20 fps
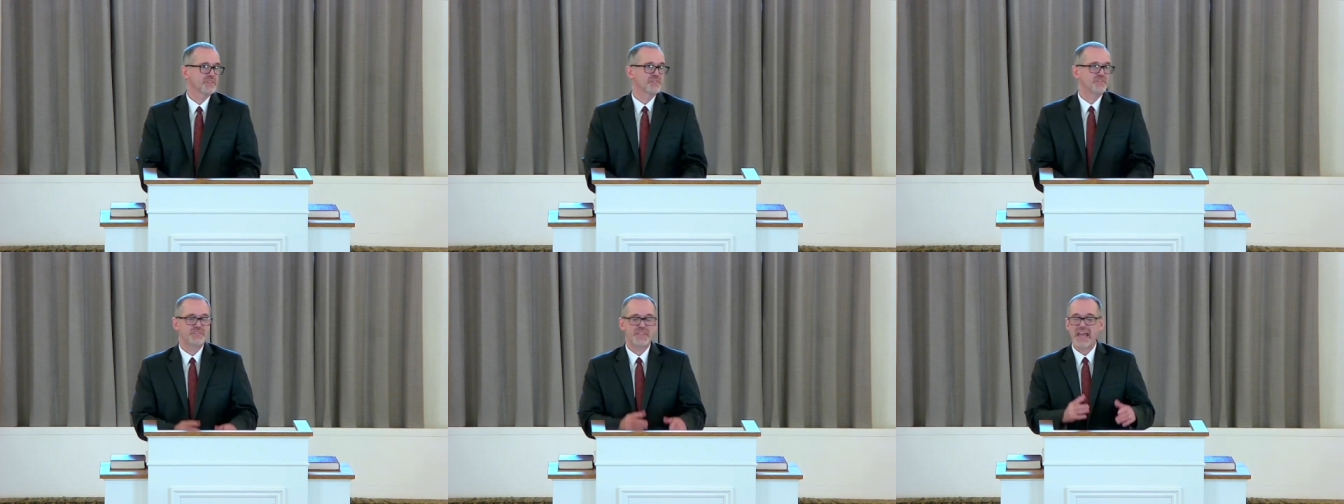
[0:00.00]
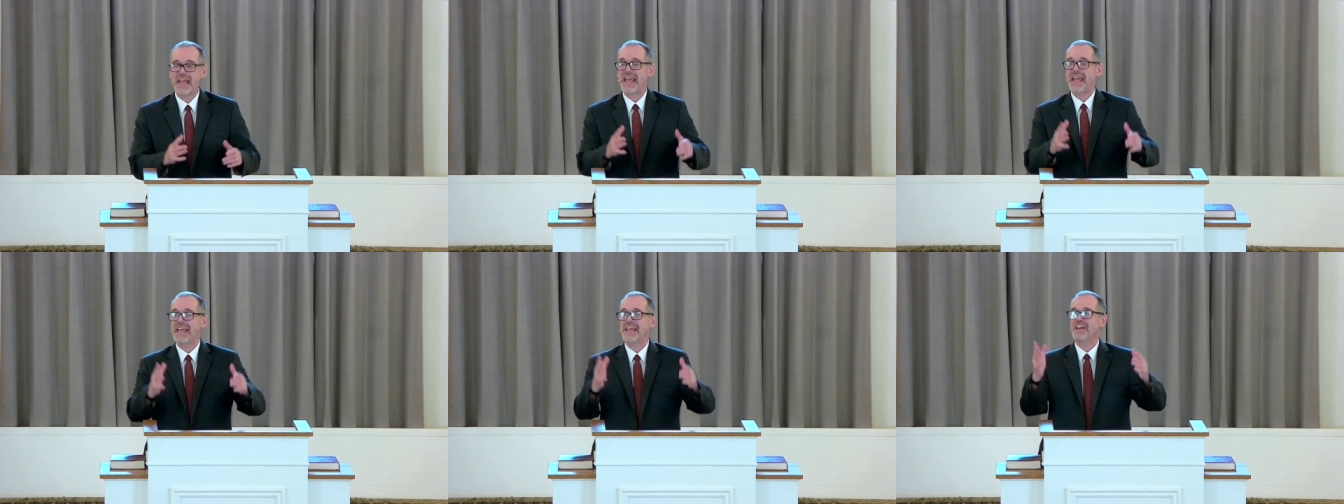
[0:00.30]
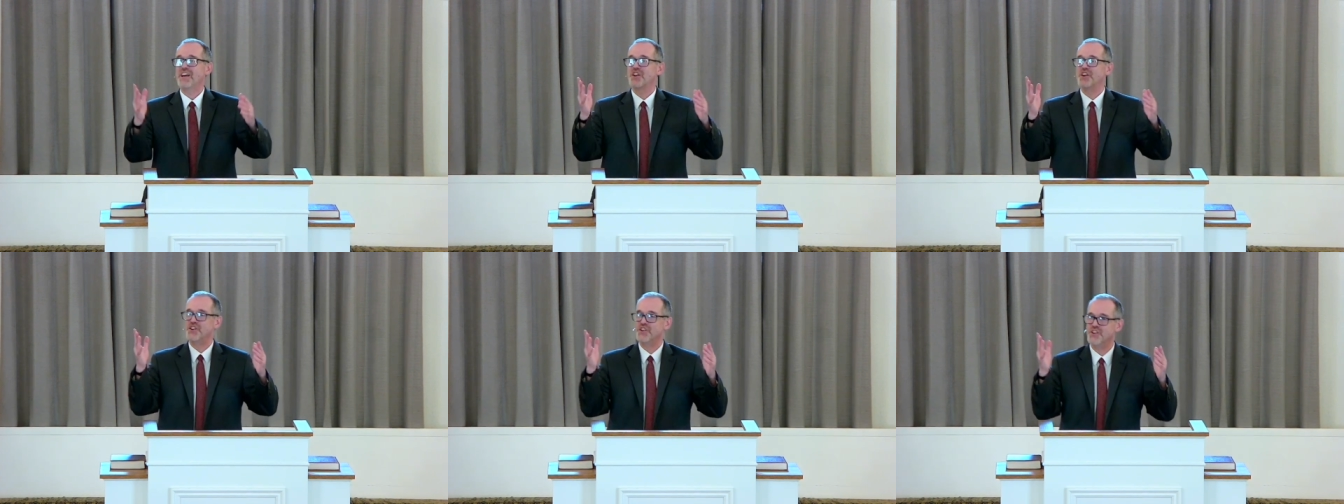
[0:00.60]
They
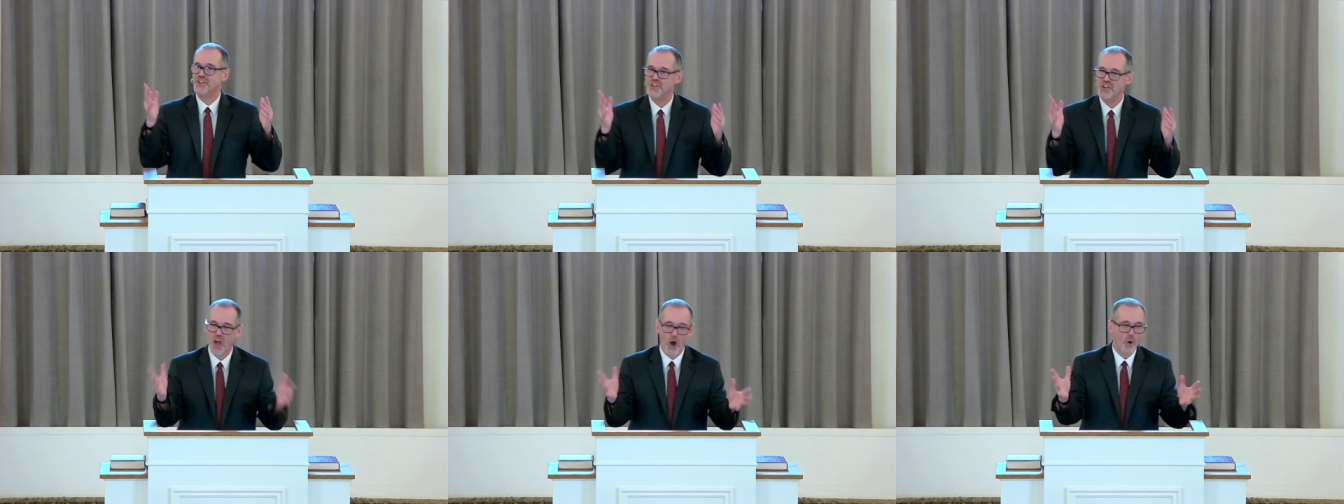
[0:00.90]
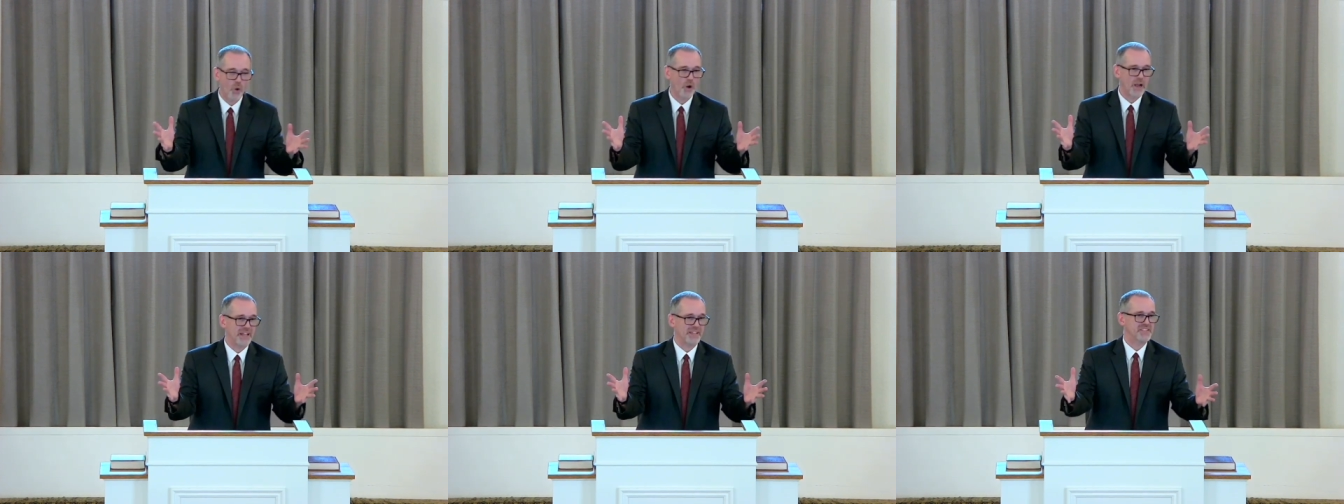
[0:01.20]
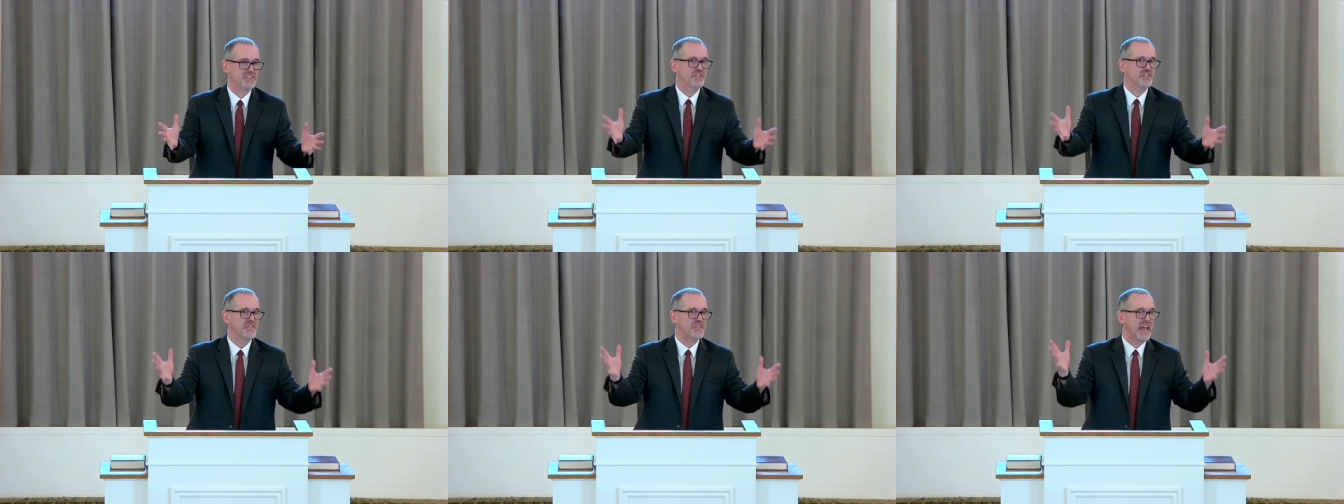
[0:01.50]
know
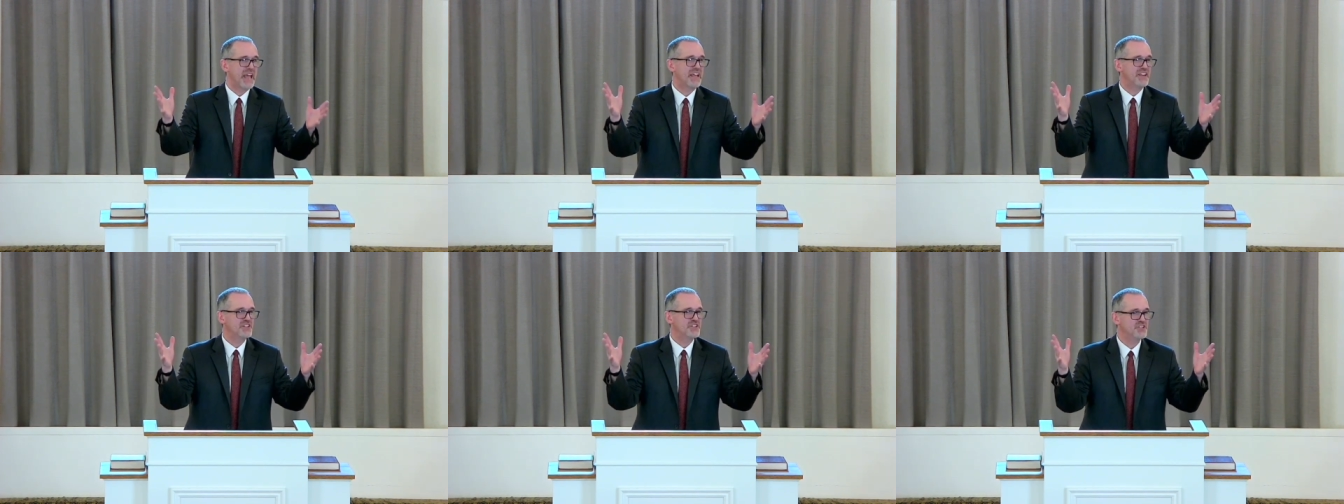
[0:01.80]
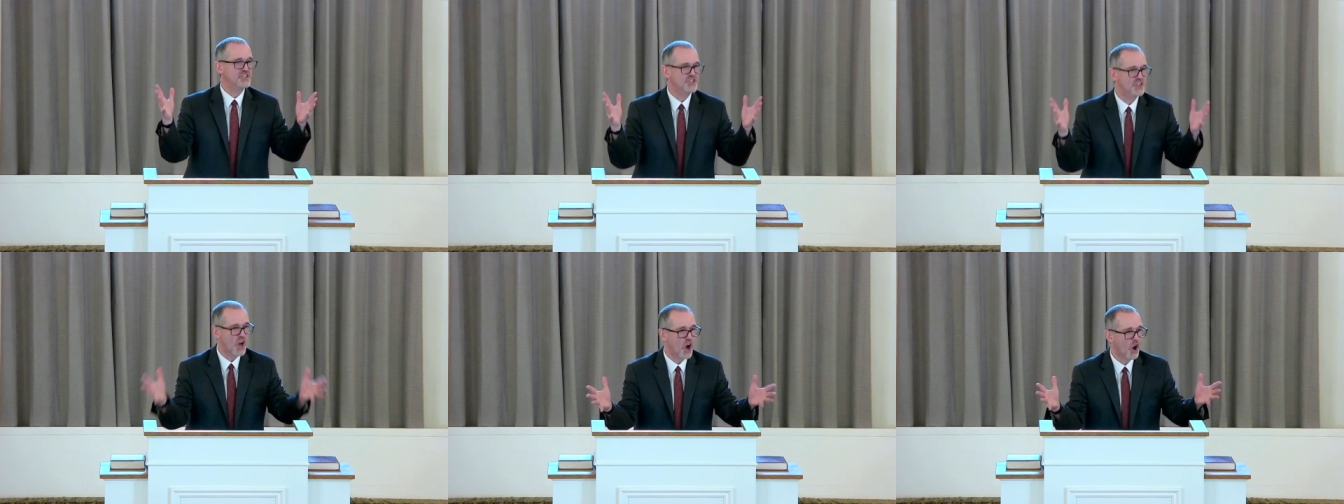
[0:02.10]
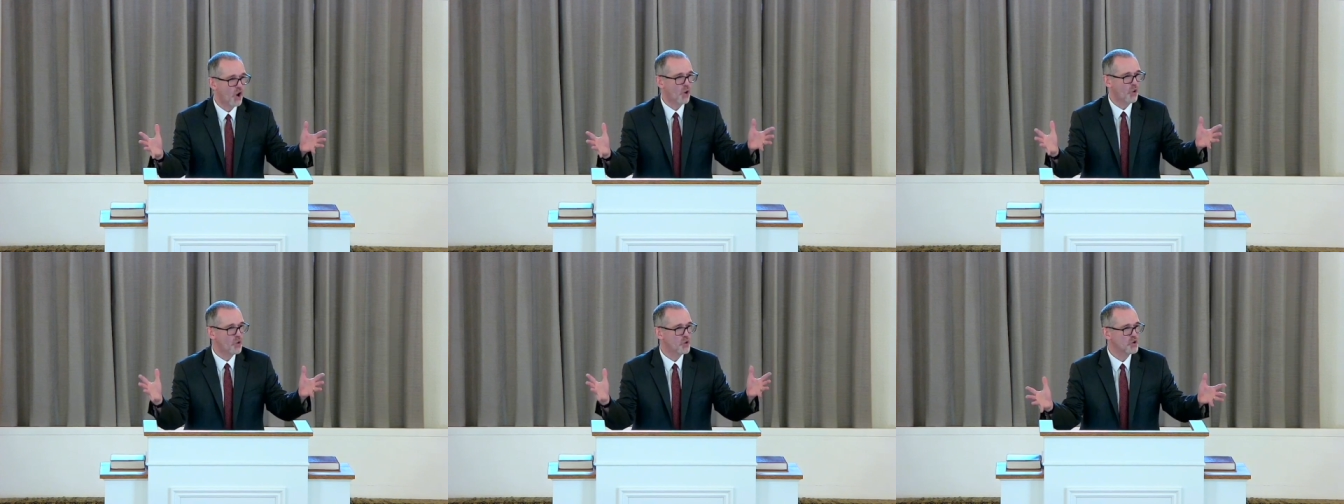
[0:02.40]
it. They
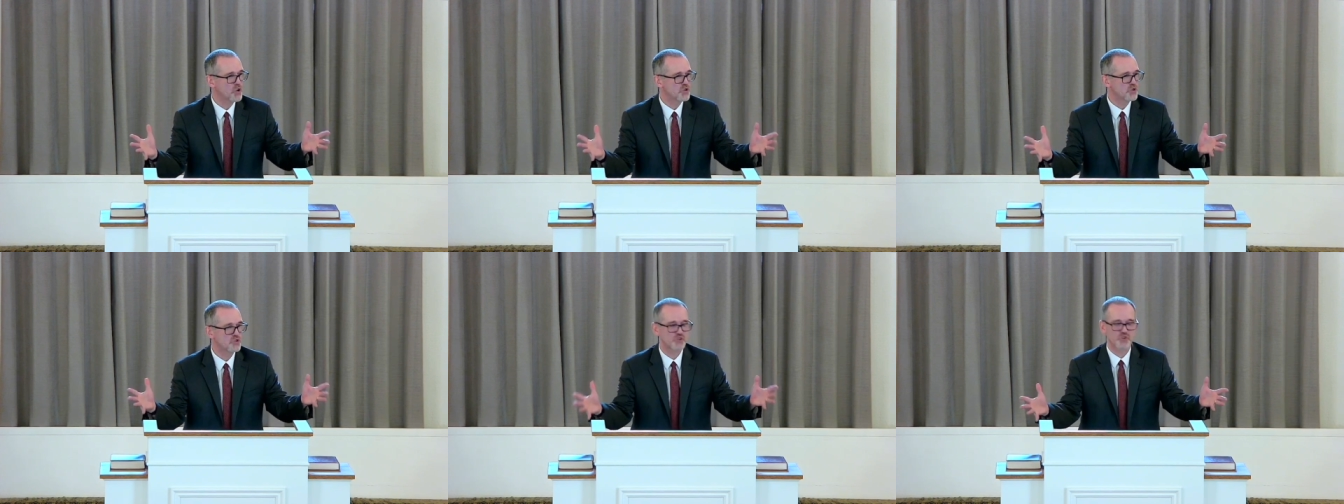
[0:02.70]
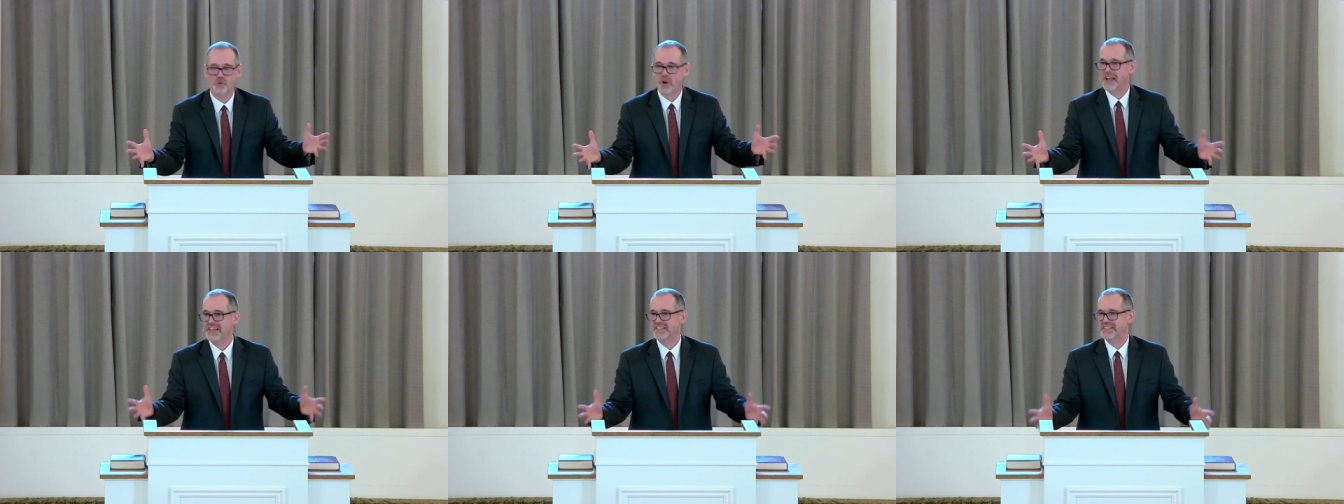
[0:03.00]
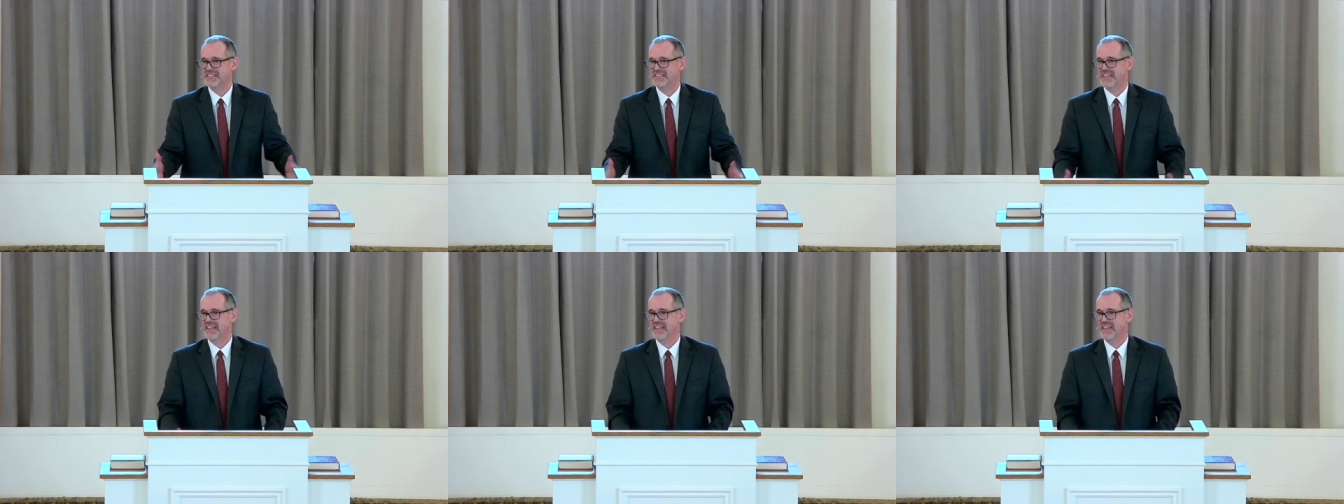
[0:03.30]
know who
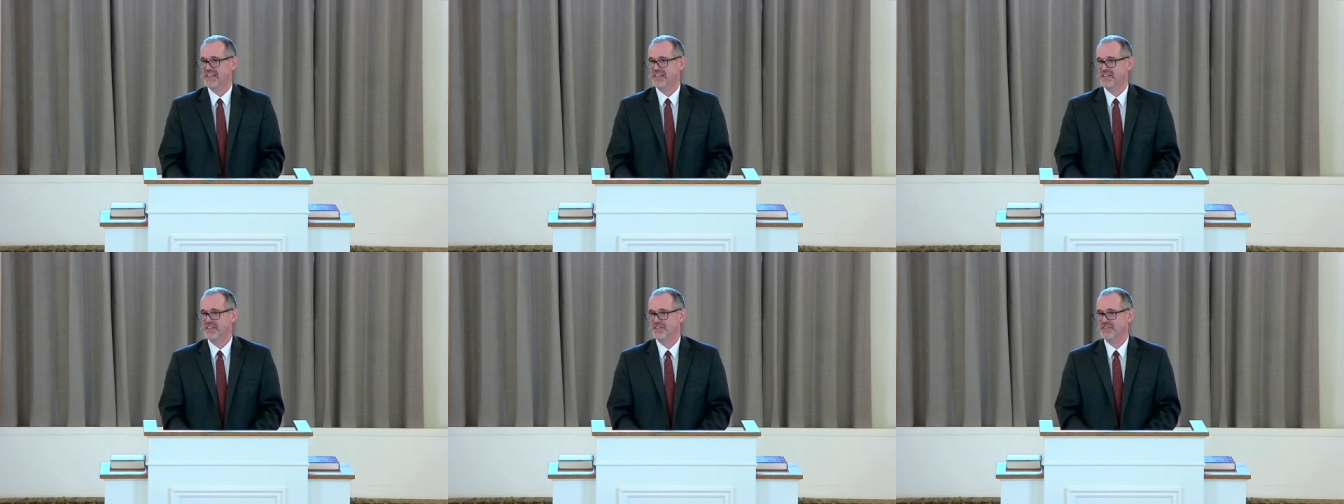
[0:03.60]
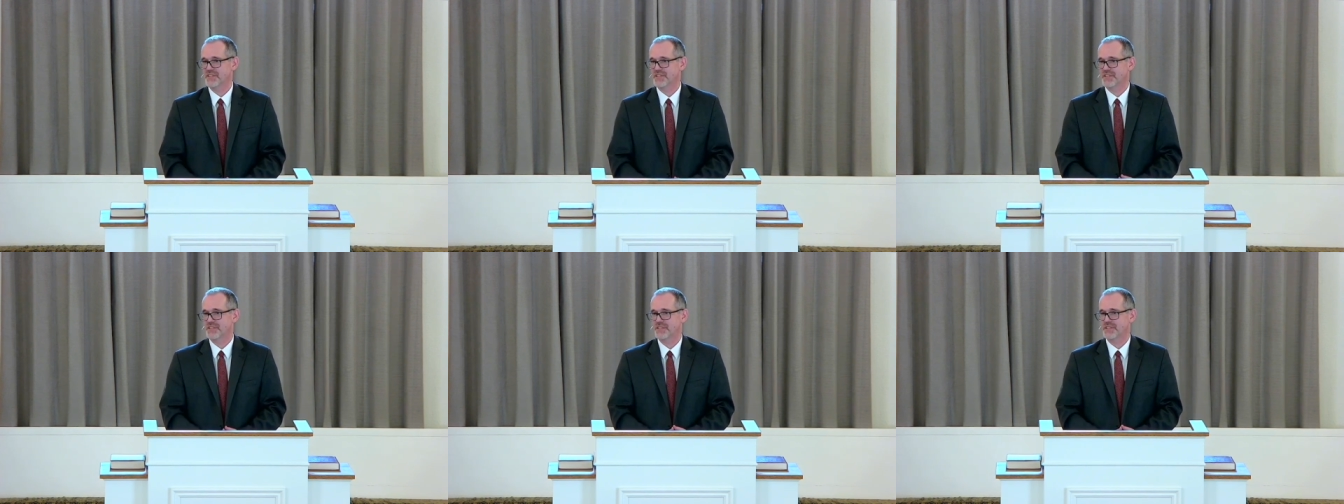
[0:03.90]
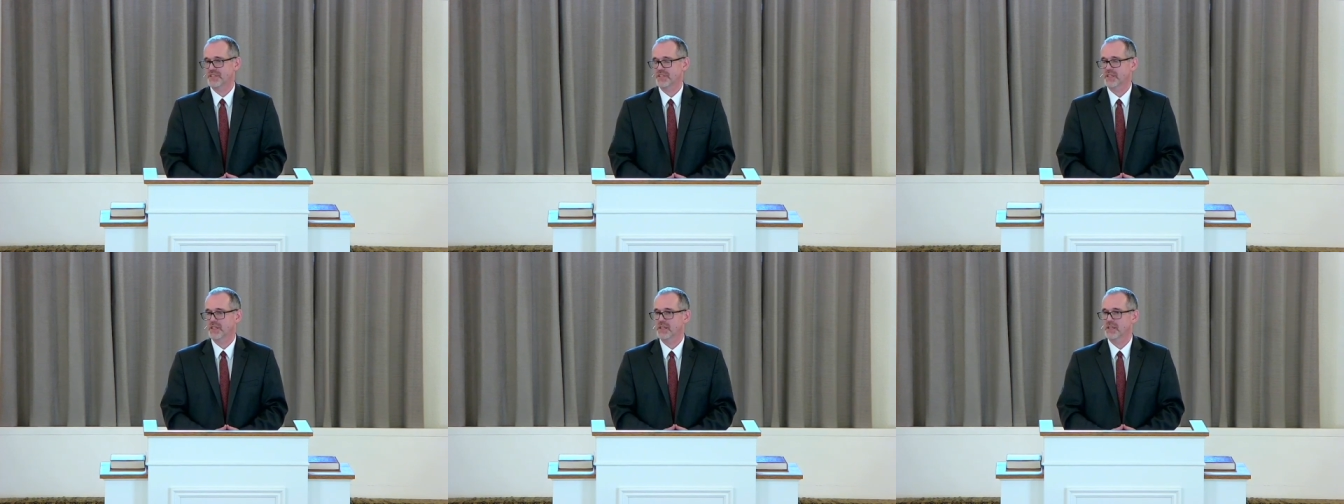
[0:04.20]
Christ is.